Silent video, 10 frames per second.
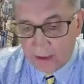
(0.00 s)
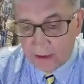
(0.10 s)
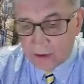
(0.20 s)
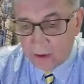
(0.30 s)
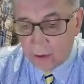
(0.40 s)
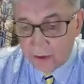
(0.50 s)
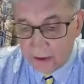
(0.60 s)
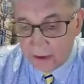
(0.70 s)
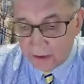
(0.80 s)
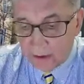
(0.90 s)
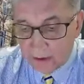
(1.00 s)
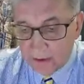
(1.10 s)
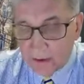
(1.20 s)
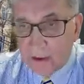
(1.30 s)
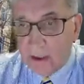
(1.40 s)
as a unique,
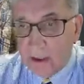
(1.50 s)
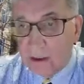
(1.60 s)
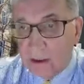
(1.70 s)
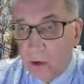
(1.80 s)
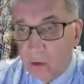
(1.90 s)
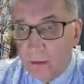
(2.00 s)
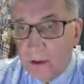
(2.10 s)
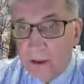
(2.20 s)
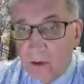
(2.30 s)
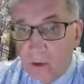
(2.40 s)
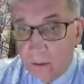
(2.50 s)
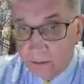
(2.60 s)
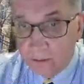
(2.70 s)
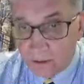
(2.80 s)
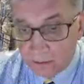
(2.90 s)
a globally
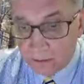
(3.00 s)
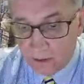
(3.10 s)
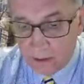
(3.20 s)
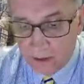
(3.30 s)
optimal.